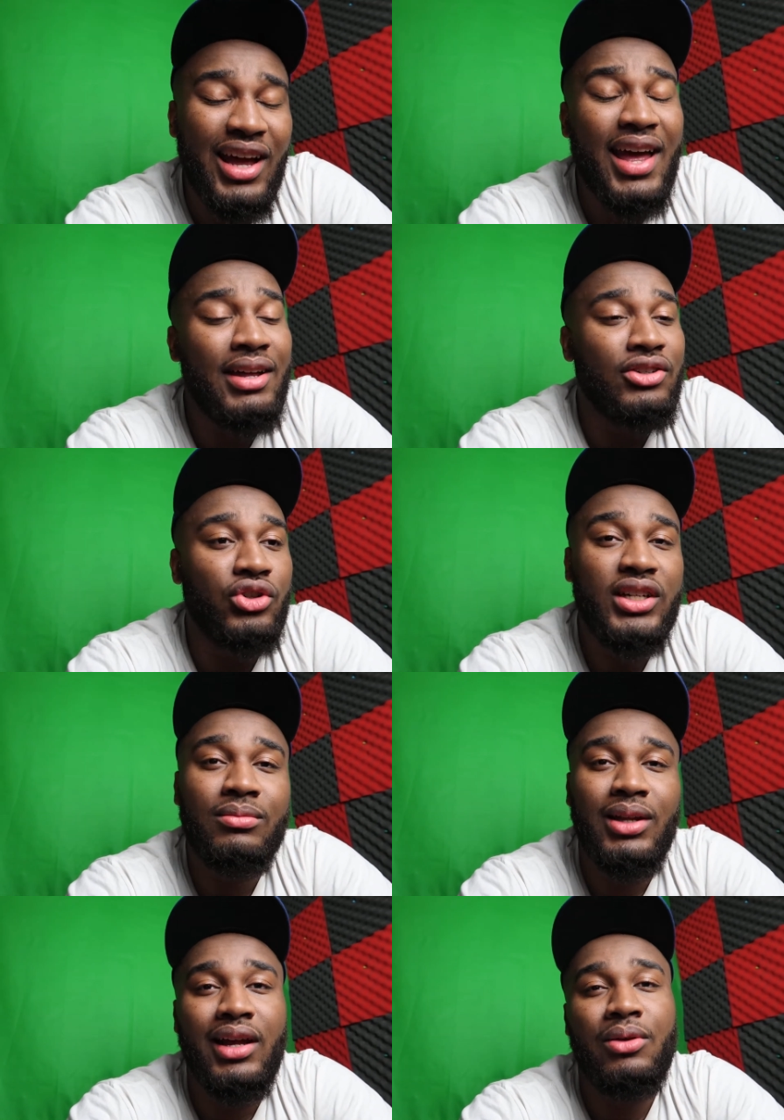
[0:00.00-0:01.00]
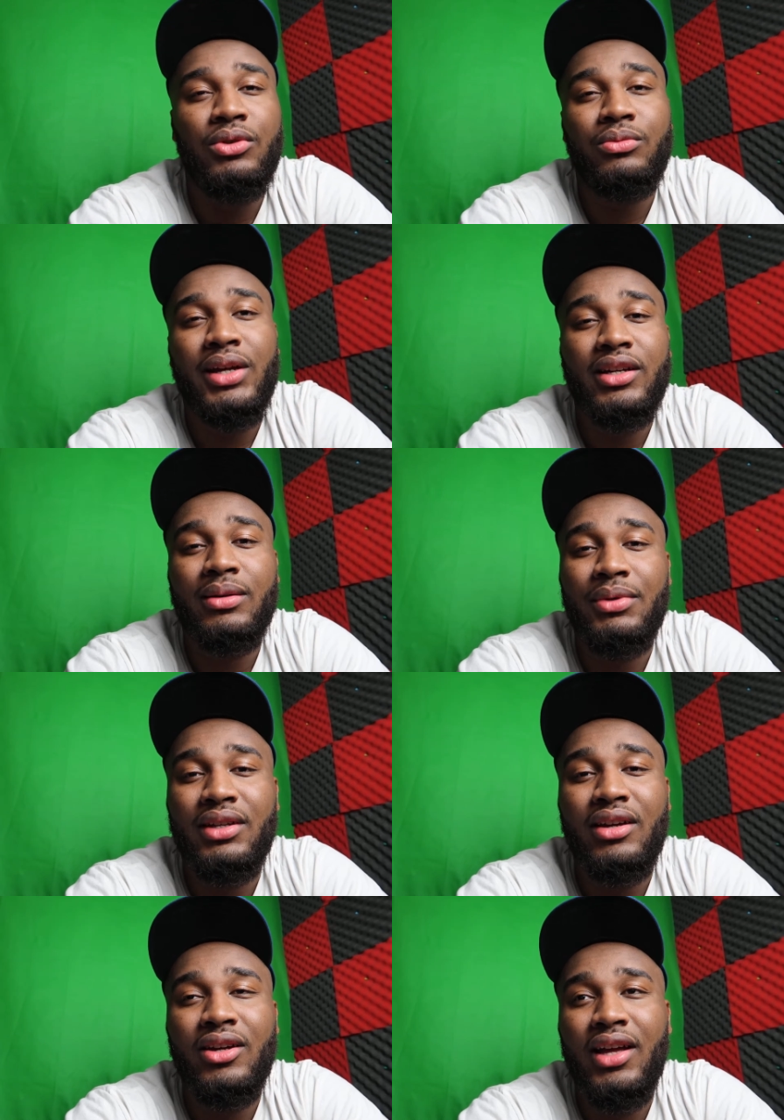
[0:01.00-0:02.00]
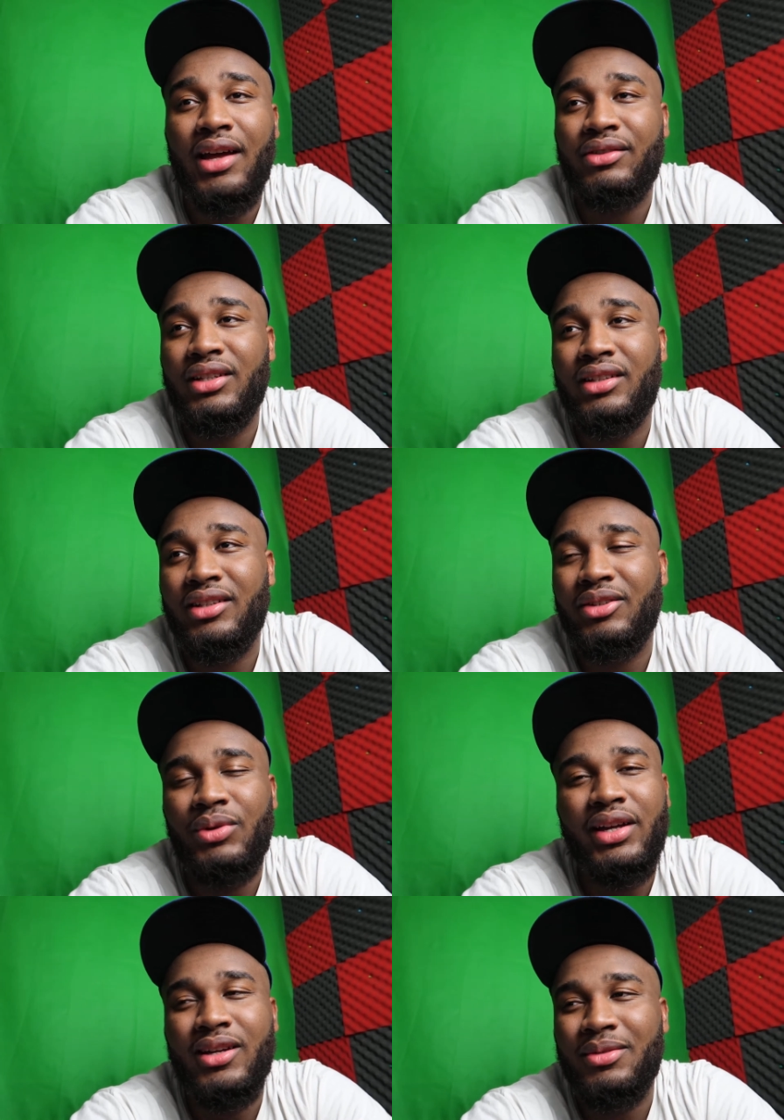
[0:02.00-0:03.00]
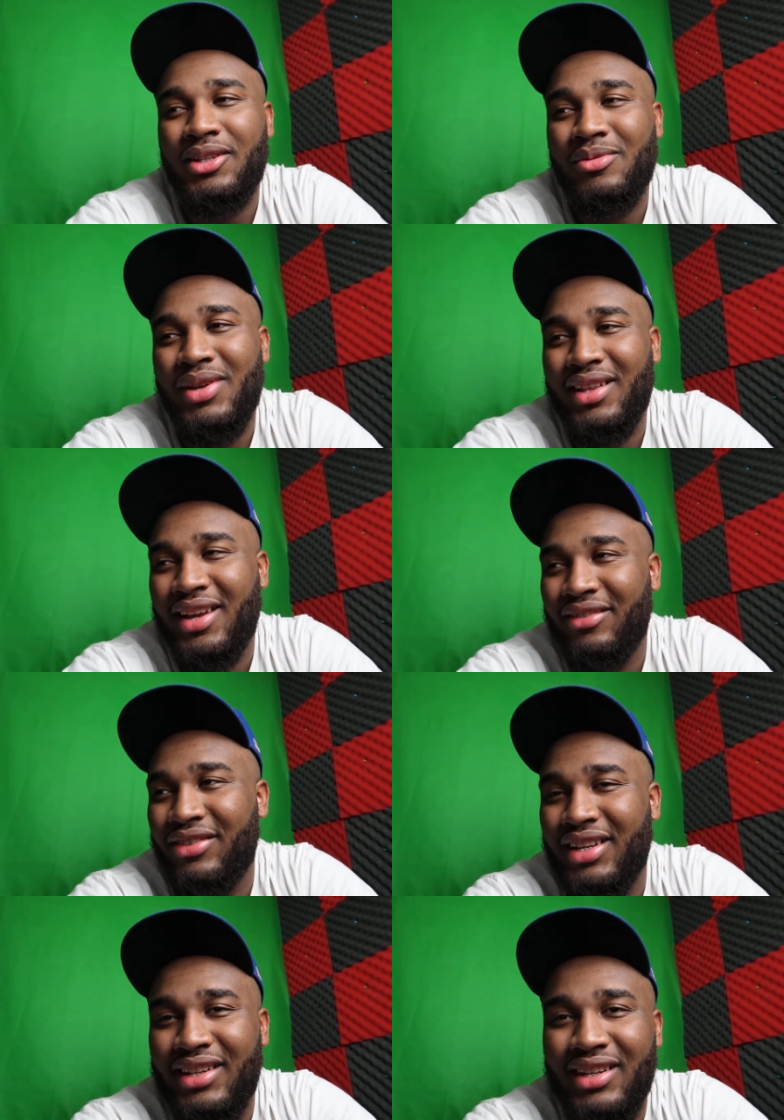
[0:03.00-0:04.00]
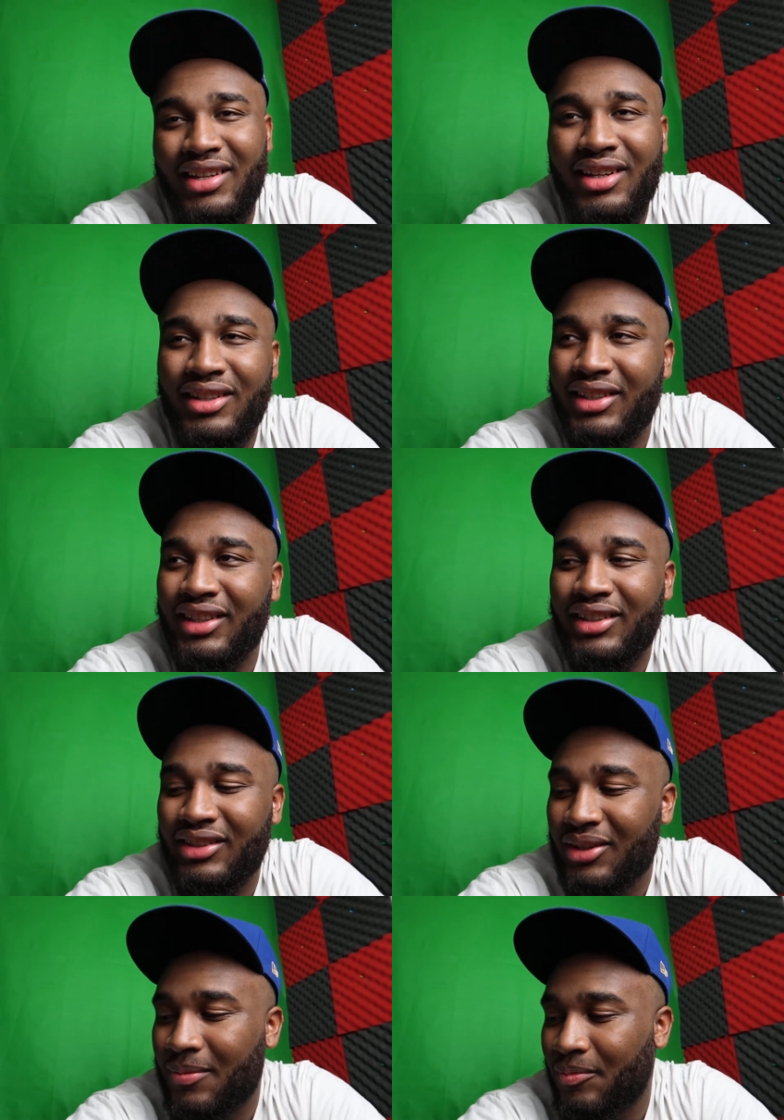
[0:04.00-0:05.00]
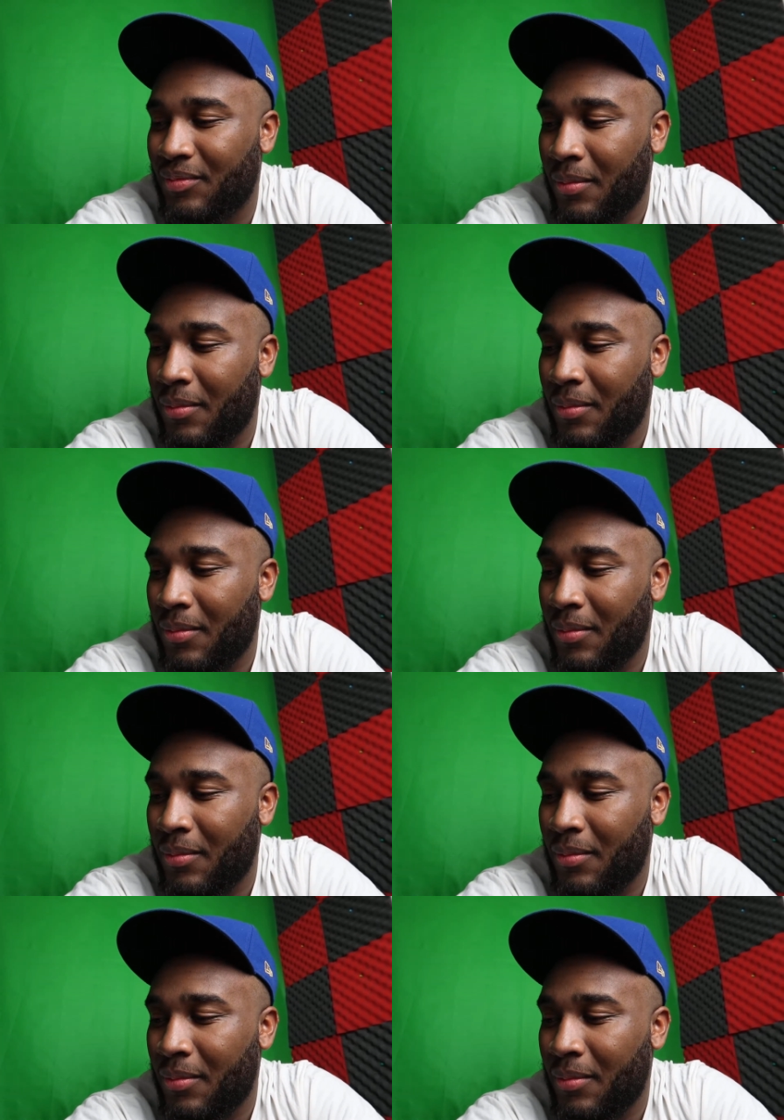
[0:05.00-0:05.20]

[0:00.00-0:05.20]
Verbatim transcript: I had dreams like I would wake up and oh, I would have 600. Wake up, still be at like 50, 60 something.